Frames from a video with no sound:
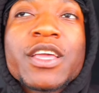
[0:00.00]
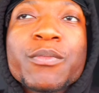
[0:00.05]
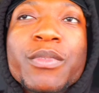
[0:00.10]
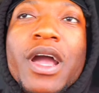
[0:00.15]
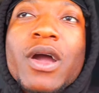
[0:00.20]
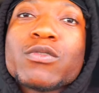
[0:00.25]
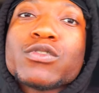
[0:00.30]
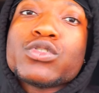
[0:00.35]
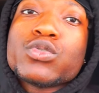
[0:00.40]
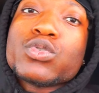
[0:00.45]

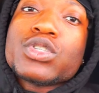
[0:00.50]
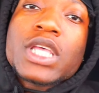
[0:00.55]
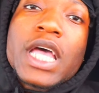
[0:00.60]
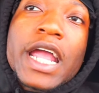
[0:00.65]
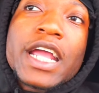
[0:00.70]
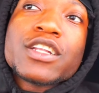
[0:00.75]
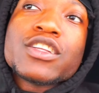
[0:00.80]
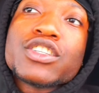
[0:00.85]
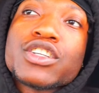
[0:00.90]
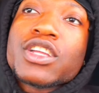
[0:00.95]
but I was too
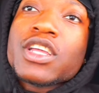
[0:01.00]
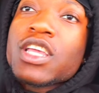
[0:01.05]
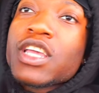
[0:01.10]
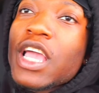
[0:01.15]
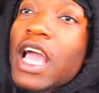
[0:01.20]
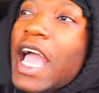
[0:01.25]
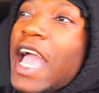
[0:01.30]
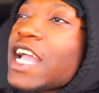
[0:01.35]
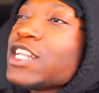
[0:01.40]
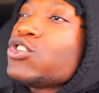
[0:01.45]
tired to,
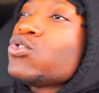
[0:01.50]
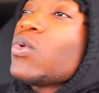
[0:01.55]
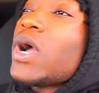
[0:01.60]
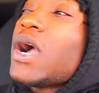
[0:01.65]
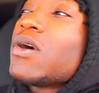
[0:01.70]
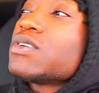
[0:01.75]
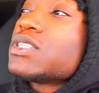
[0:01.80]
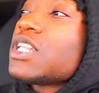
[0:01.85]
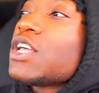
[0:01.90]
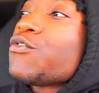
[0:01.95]
I had 2
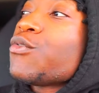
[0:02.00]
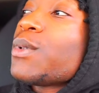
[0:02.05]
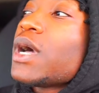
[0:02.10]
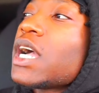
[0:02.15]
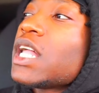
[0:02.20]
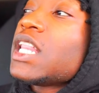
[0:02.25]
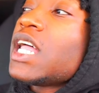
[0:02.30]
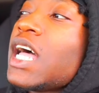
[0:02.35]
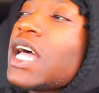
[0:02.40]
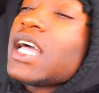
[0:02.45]
hours left on my
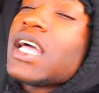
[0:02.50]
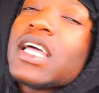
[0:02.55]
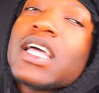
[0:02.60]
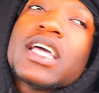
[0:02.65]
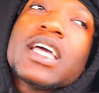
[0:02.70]
clock.